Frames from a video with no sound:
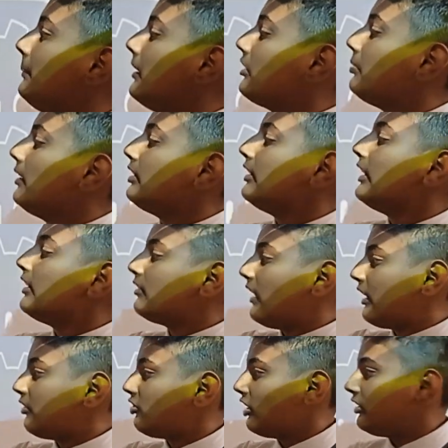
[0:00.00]
C++, and
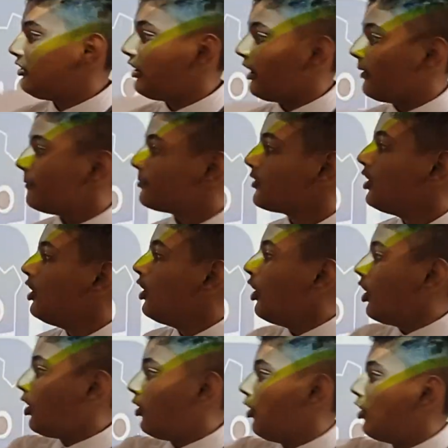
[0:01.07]
etc.
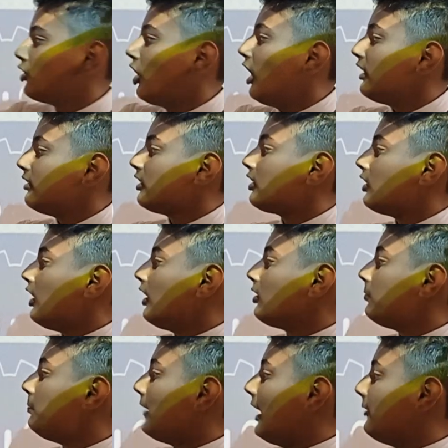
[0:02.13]
Godot is a
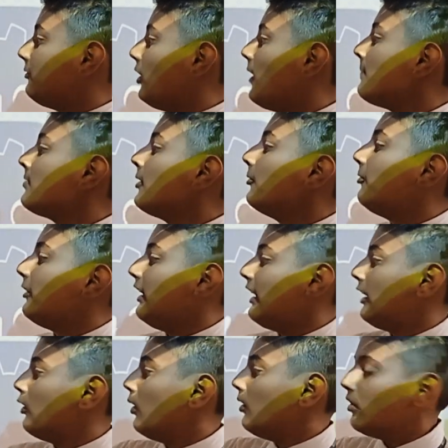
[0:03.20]
cross-platform free
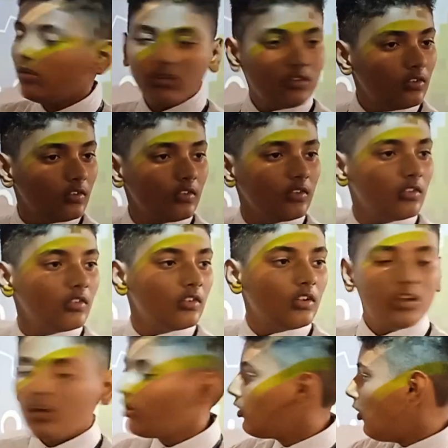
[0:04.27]
and
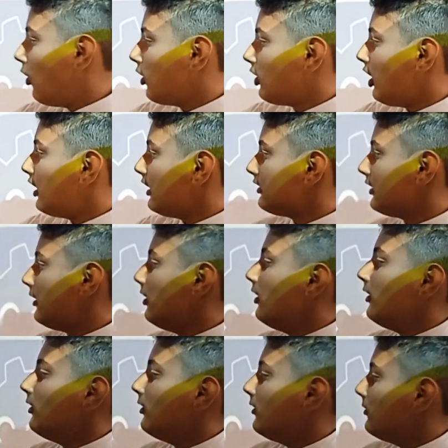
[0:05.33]
Godot is a
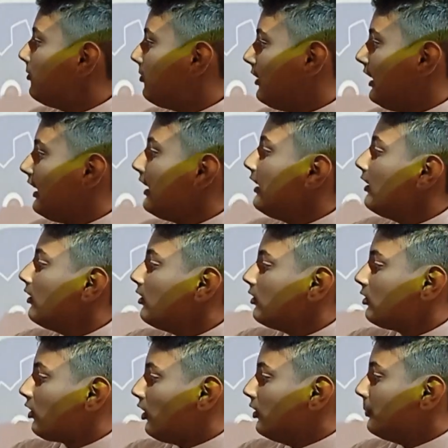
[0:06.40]
free
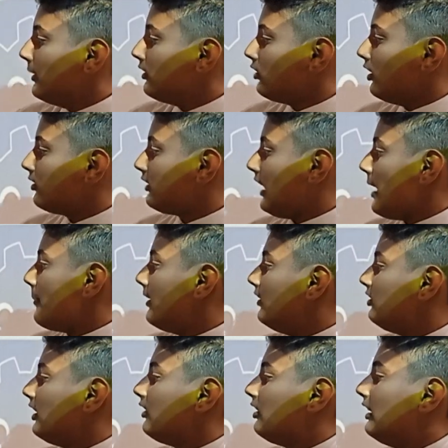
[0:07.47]
open source game
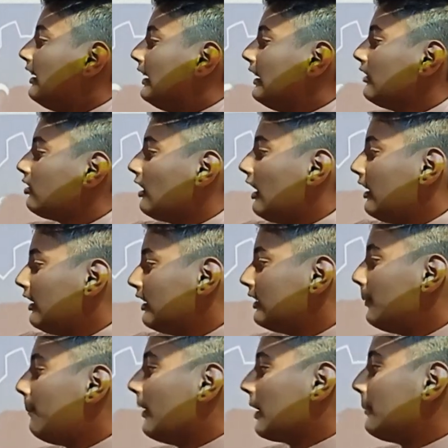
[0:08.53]
engine released under
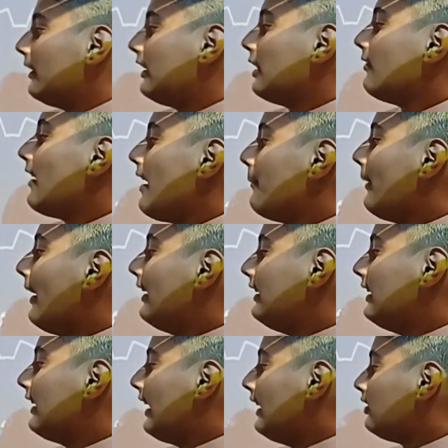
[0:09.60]
the permissive
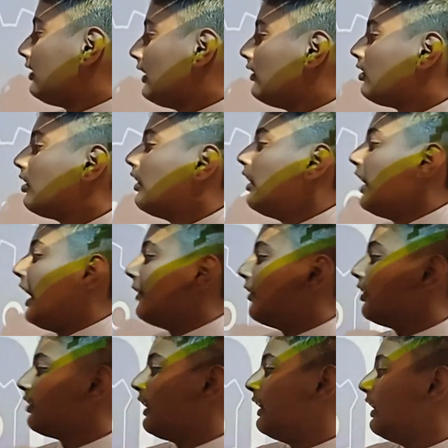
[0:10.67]
MIT license. It
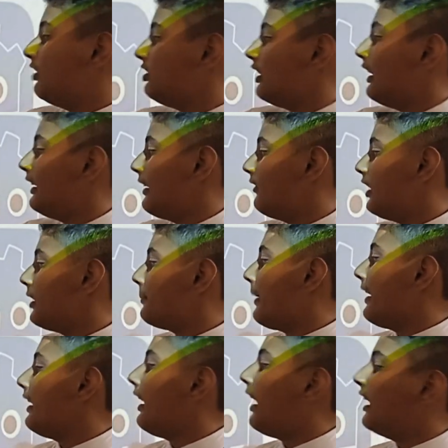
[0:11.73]
was initially developed
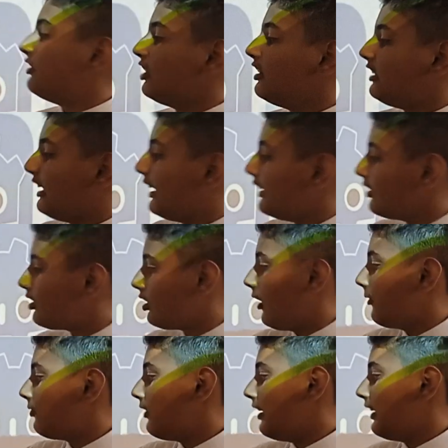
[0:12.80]
by Argentine
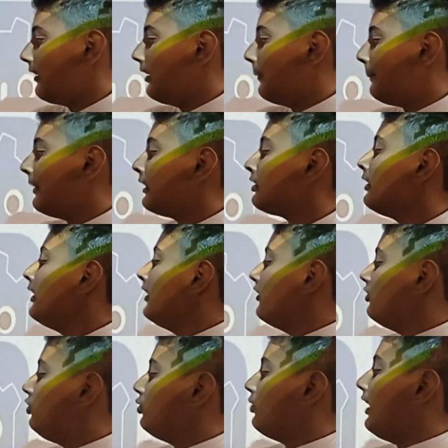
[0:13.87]
software developers
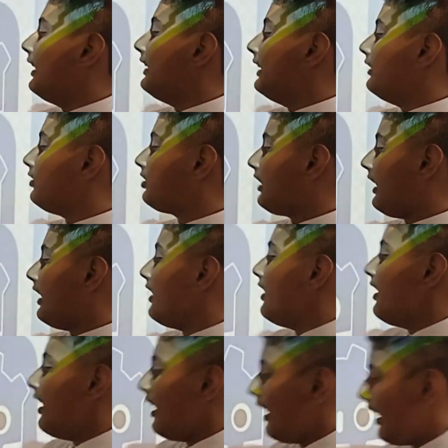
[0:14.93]
Juan Linsky
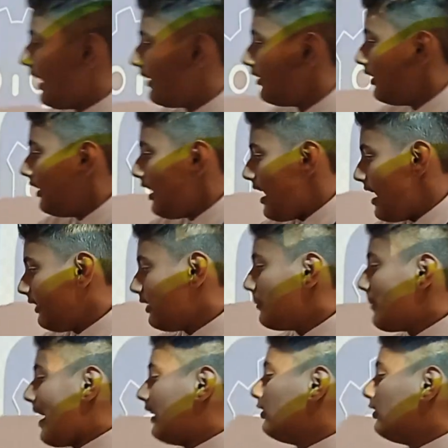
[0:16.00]
and Adel